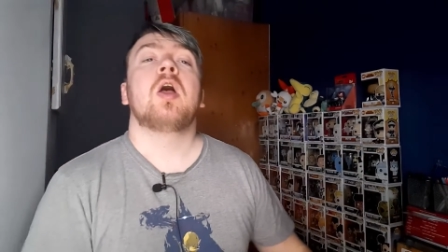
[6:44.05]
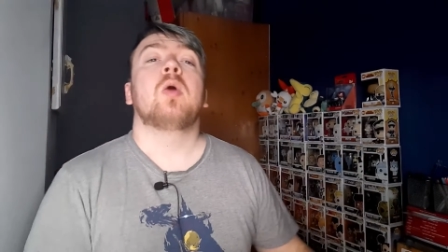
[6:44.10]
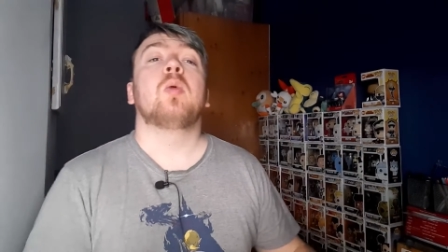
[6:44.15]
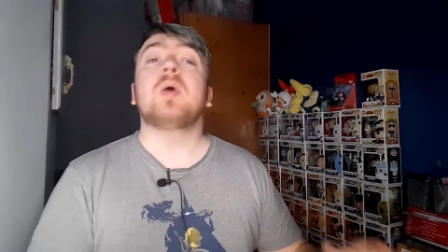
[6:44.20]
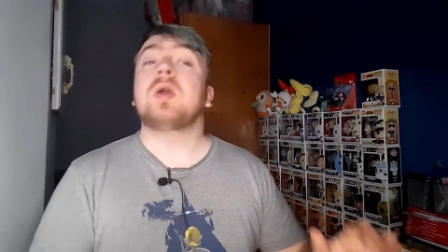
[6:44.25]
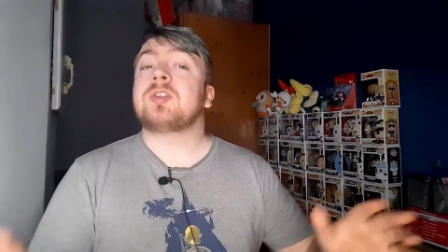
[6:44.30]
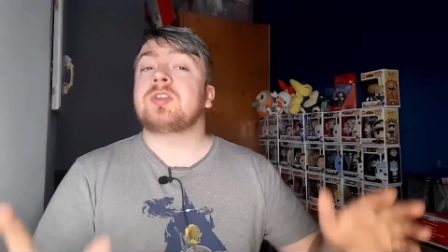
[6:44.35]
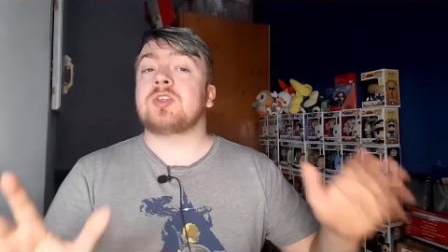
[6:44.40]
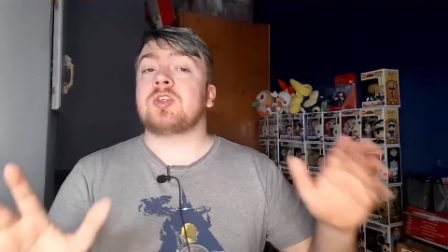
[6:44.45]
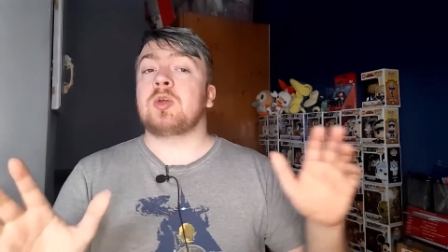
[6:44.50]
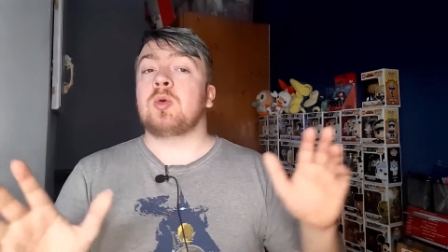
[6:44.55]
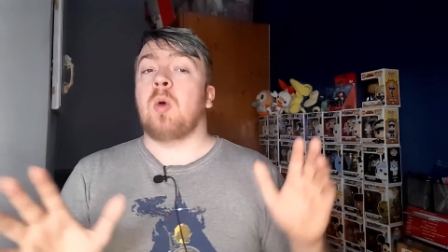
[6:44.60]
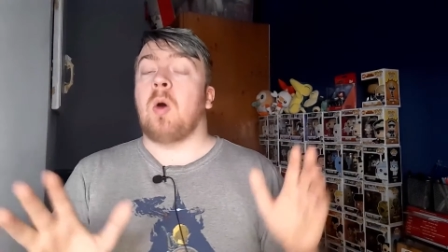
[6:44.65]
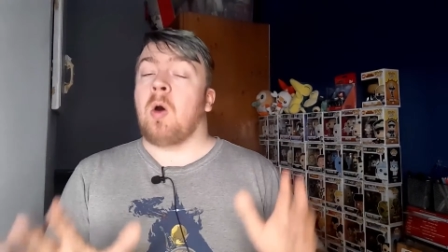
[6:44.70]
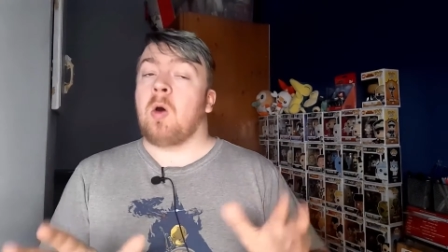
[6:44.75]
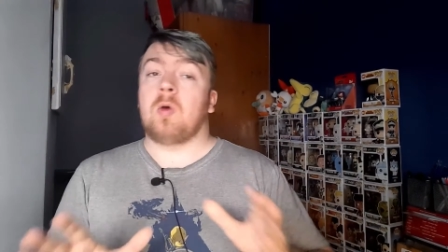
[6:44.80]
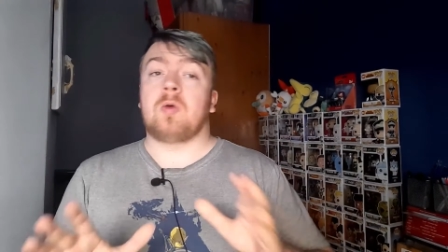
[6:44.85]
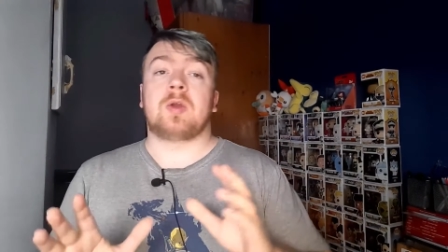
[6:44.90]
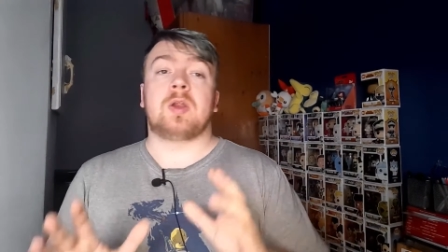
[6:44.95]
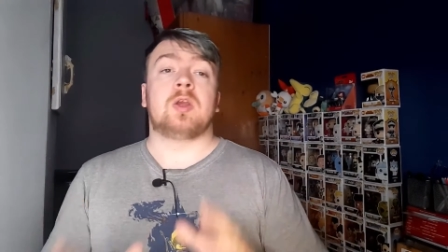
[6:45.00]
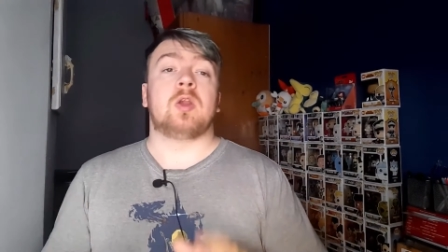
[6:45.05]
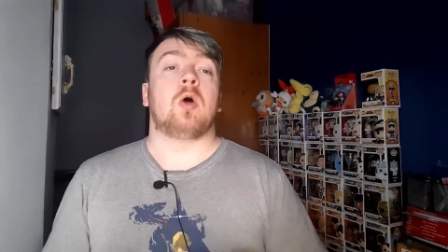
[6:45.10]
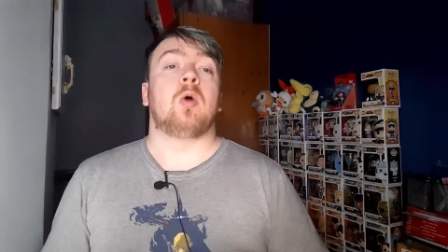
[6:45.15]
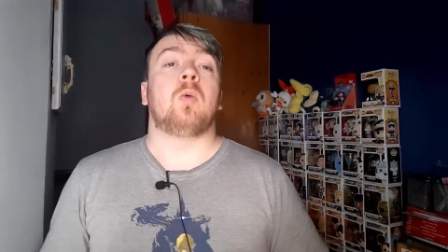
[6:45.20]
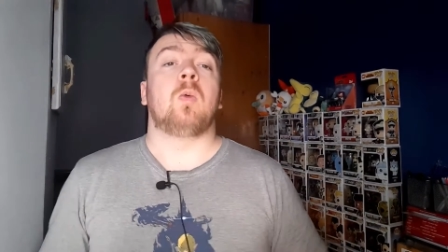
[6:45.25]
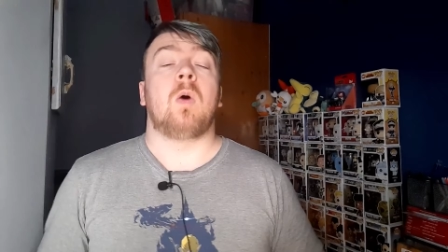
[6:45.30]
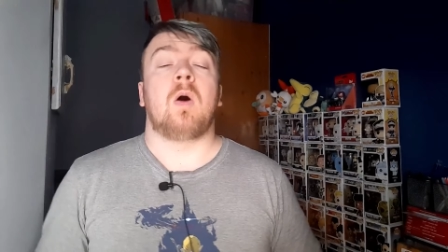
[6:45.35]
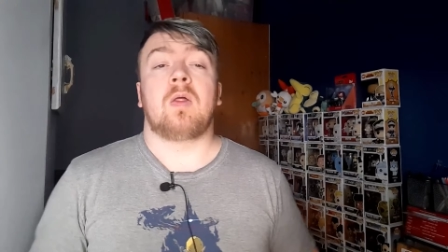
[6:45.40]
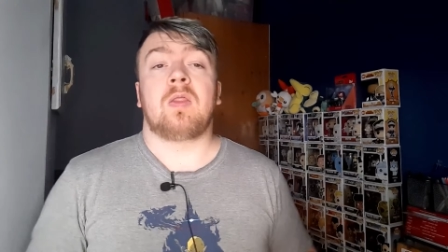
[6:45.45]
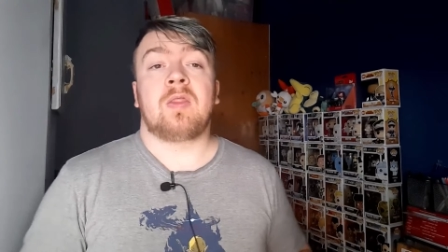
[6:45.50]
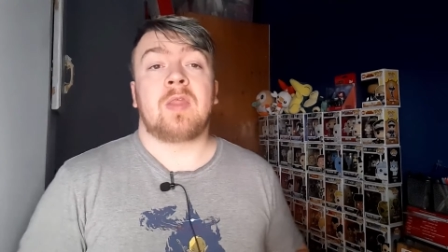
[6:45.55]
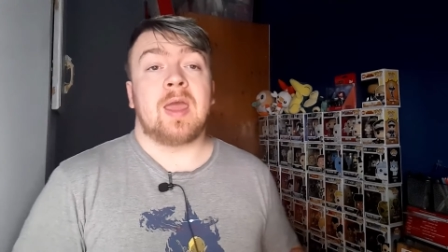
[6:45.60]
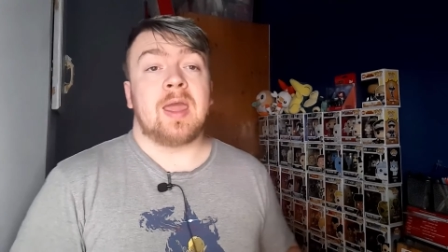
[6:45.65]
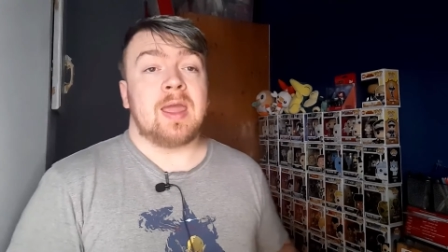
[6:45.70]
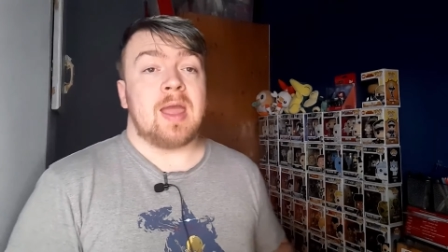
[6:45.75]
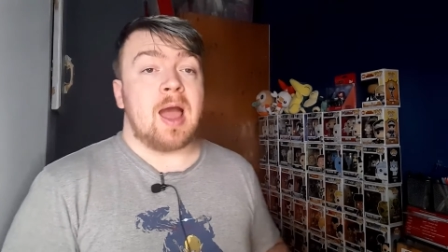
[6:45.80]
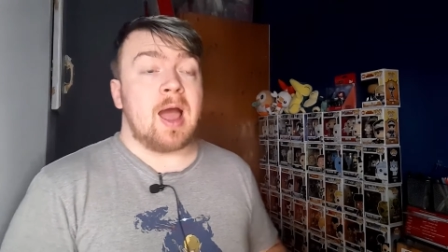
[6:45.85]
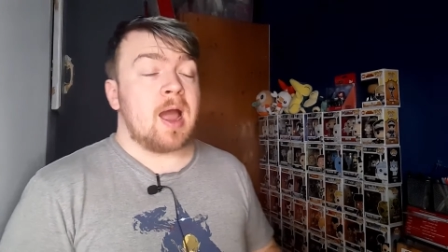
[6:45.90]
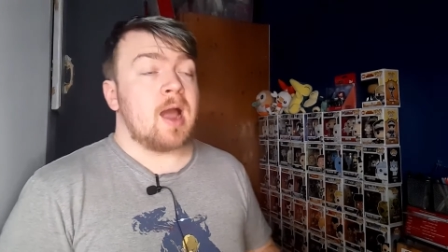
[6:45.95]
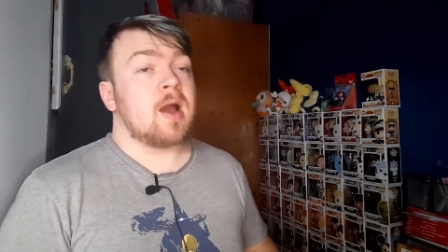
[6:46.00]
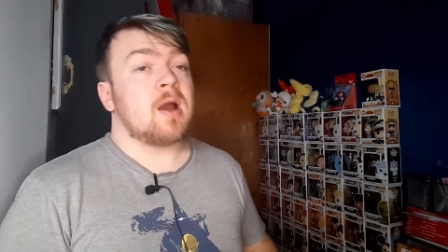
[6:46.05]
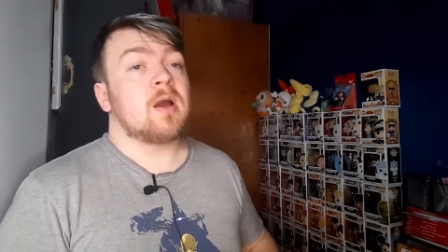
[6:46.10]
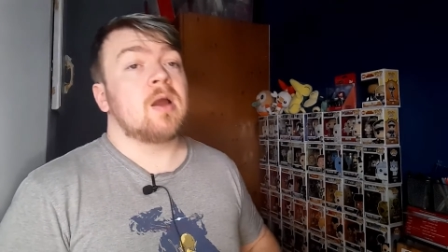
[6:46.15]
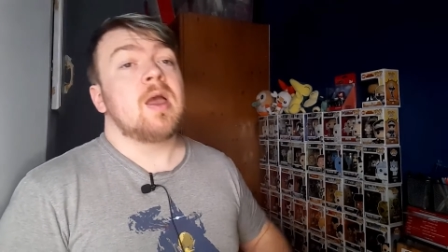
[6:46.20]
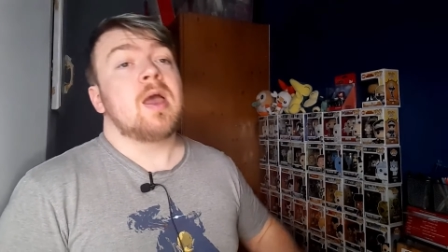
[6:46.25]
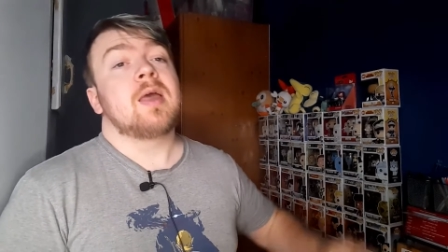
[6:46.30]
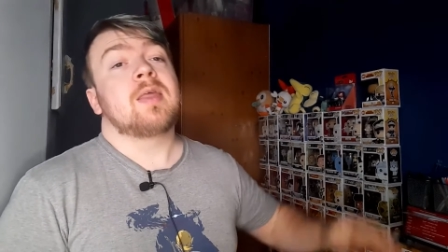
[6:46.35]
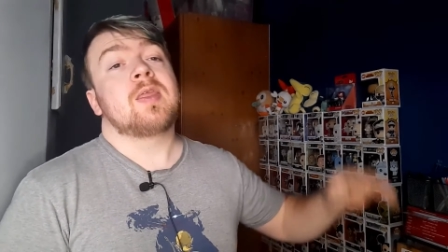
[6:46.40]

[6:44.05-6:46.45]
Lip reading: which you already know what they are.